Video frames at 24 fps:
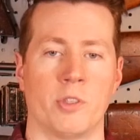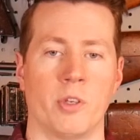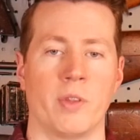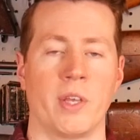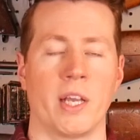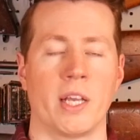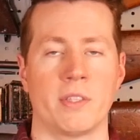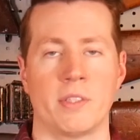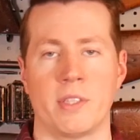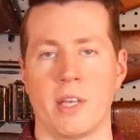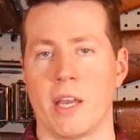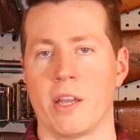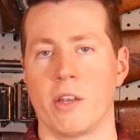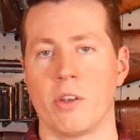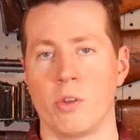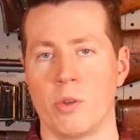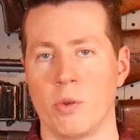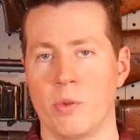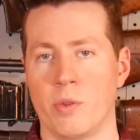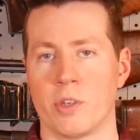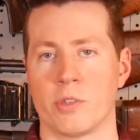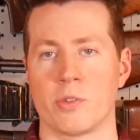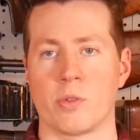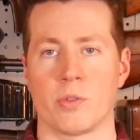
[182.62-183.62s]
So the SA
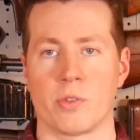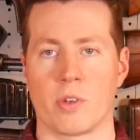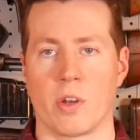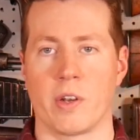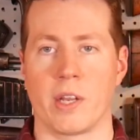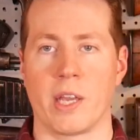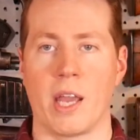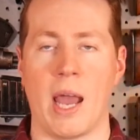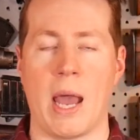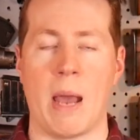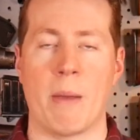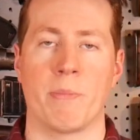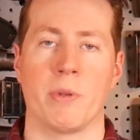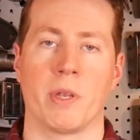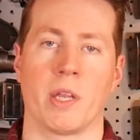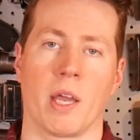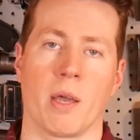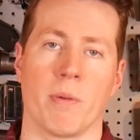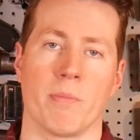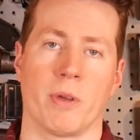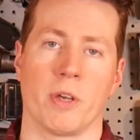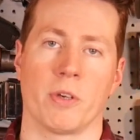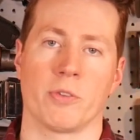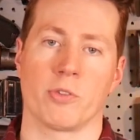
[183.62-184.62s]
knew this was already
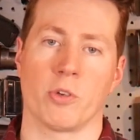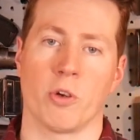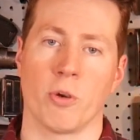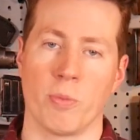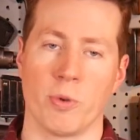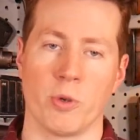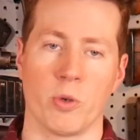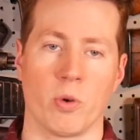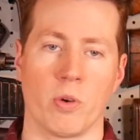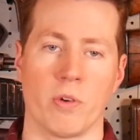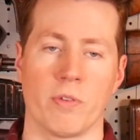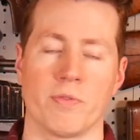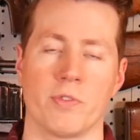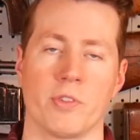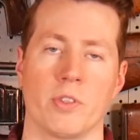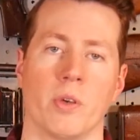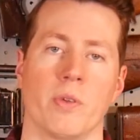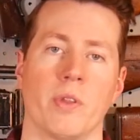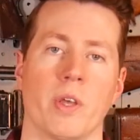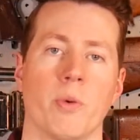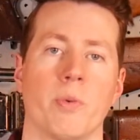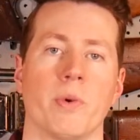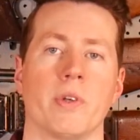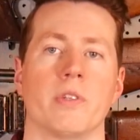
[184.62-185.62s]
happening at Mauser-Oberndorf,
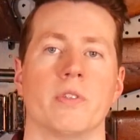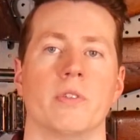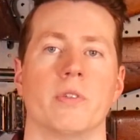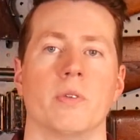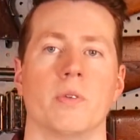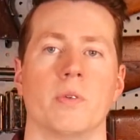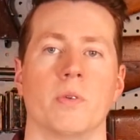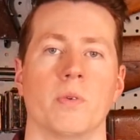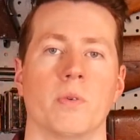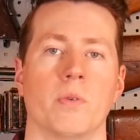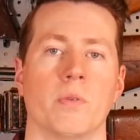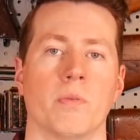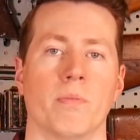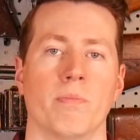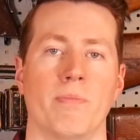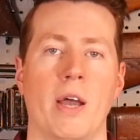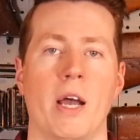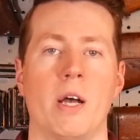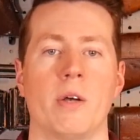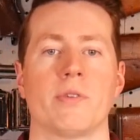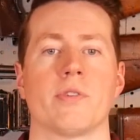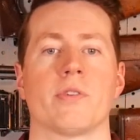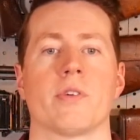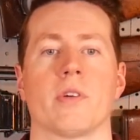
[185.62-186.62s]
so they went to
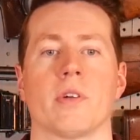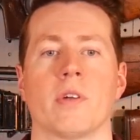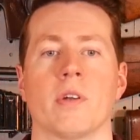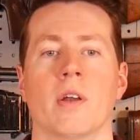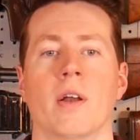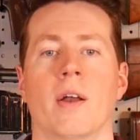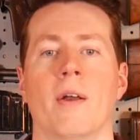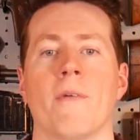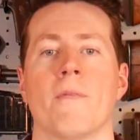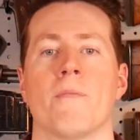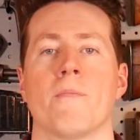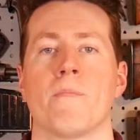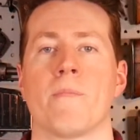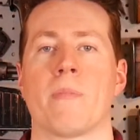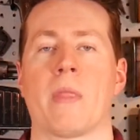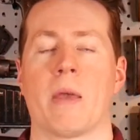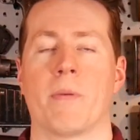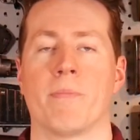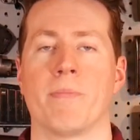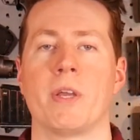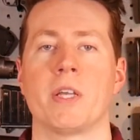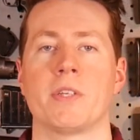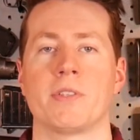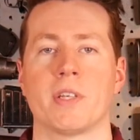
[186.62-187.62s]
Mauser
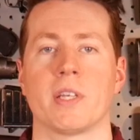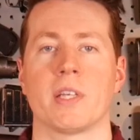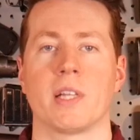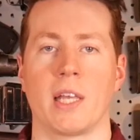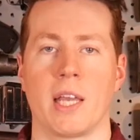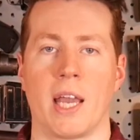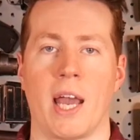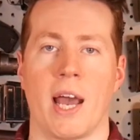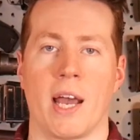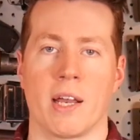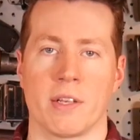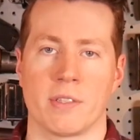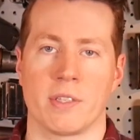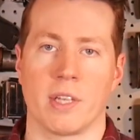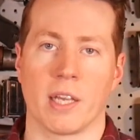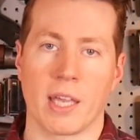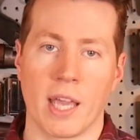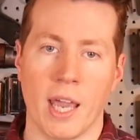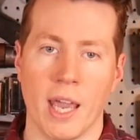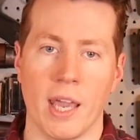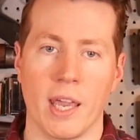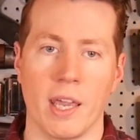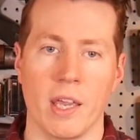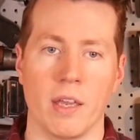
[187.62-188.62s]
and basically asked,
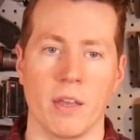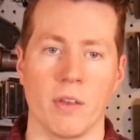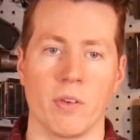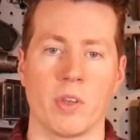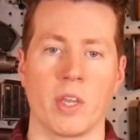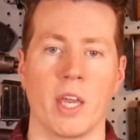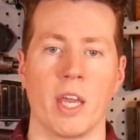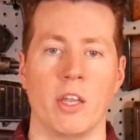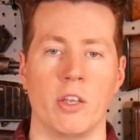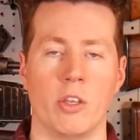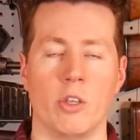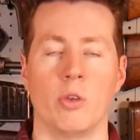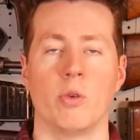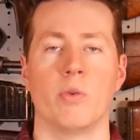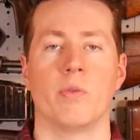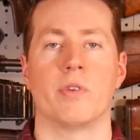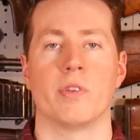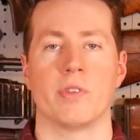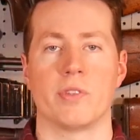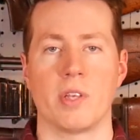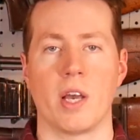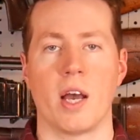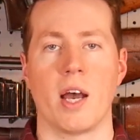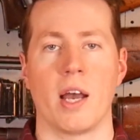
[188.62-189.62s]
like, hey, can you
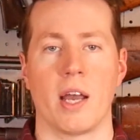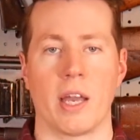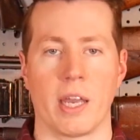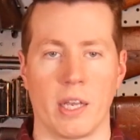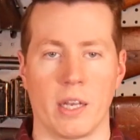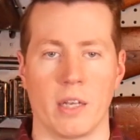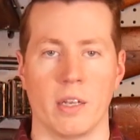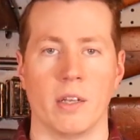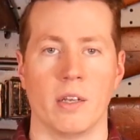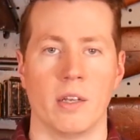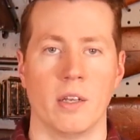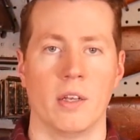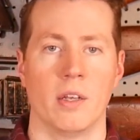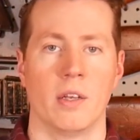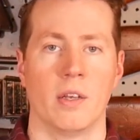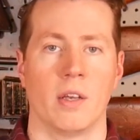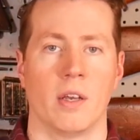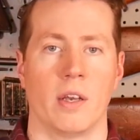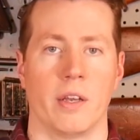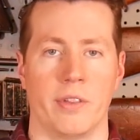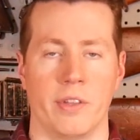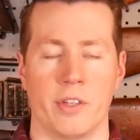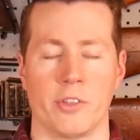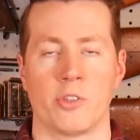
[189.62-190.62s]
design
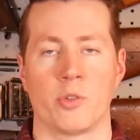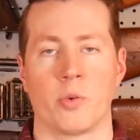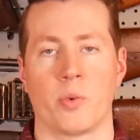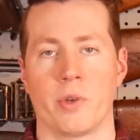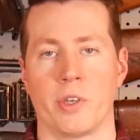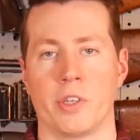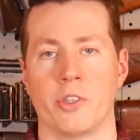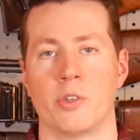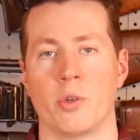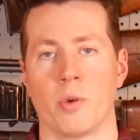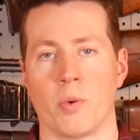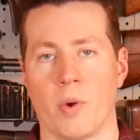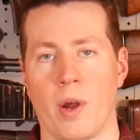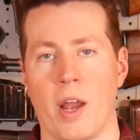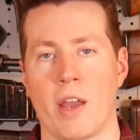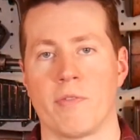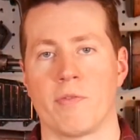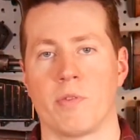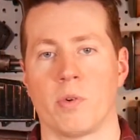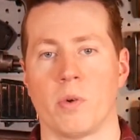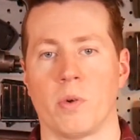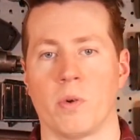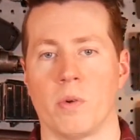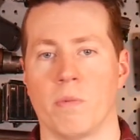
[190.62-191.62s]
this 22
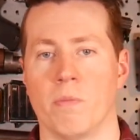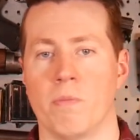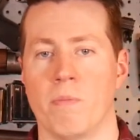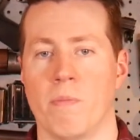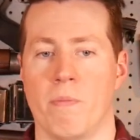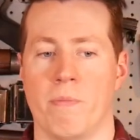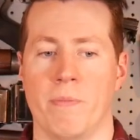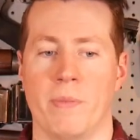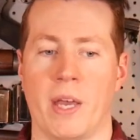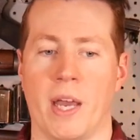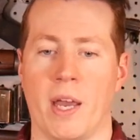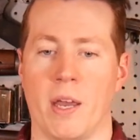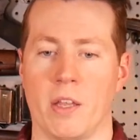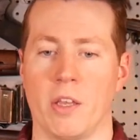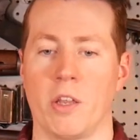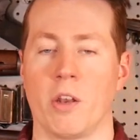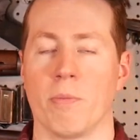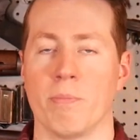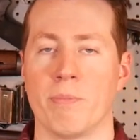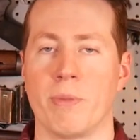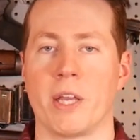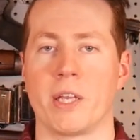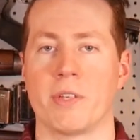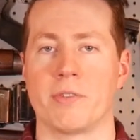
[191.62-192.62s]
rifle that, you
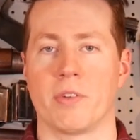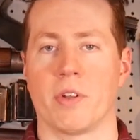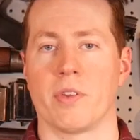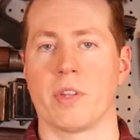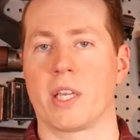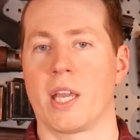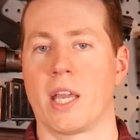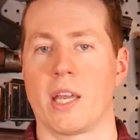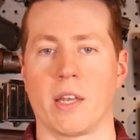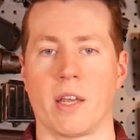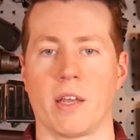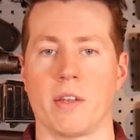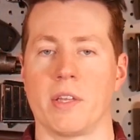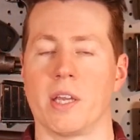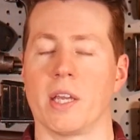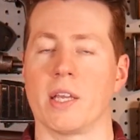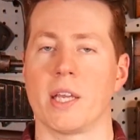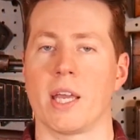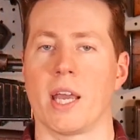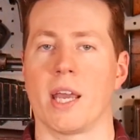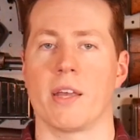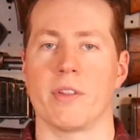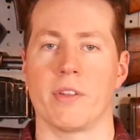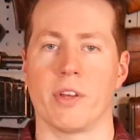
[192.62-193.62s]
know, based on the
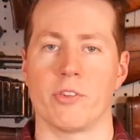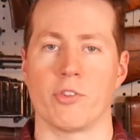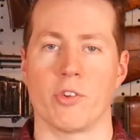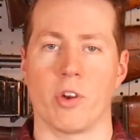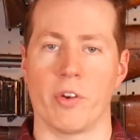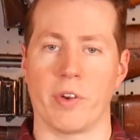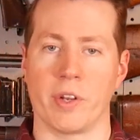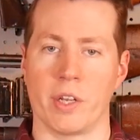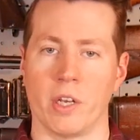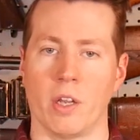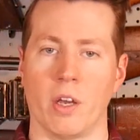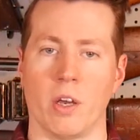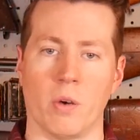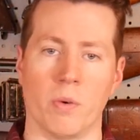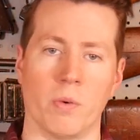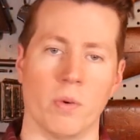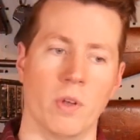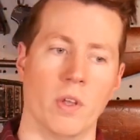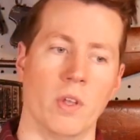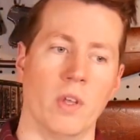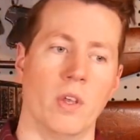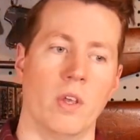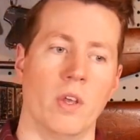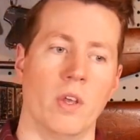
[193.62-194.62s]
K98K that you already know?